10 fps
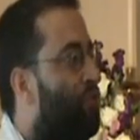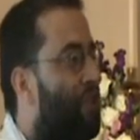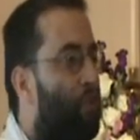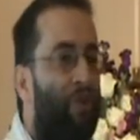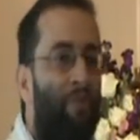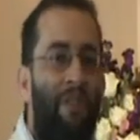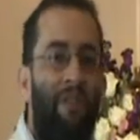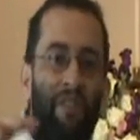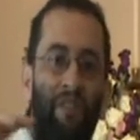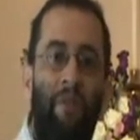deal with me
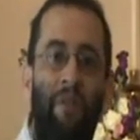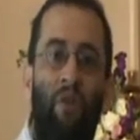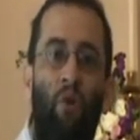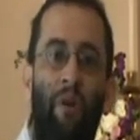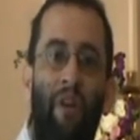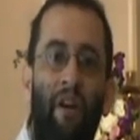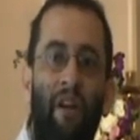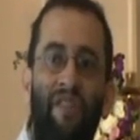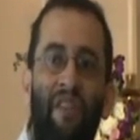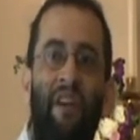here in Korea
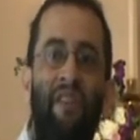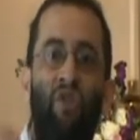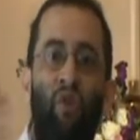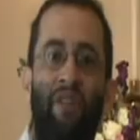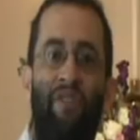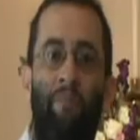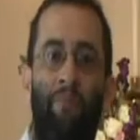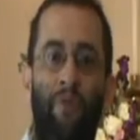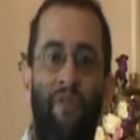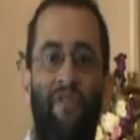as an isolated
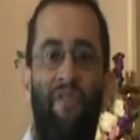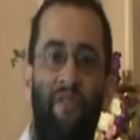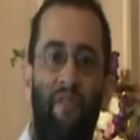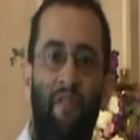priest.